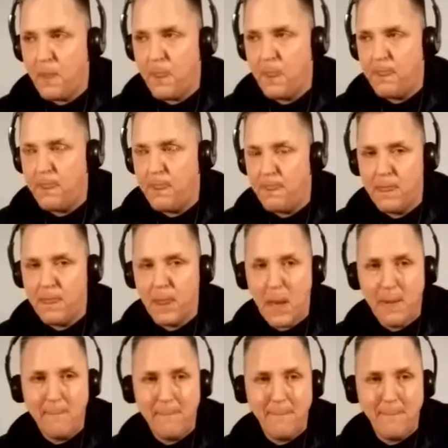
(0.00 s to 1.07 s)

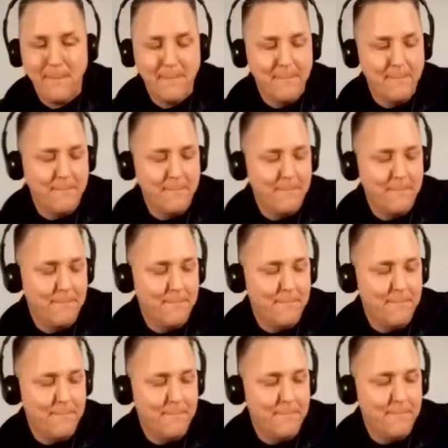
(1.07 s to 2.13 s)

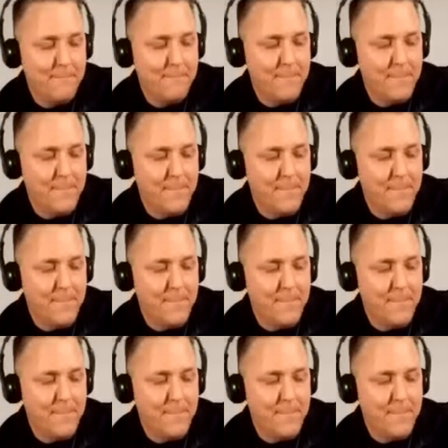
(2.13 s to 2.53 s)
The person shown says nothing.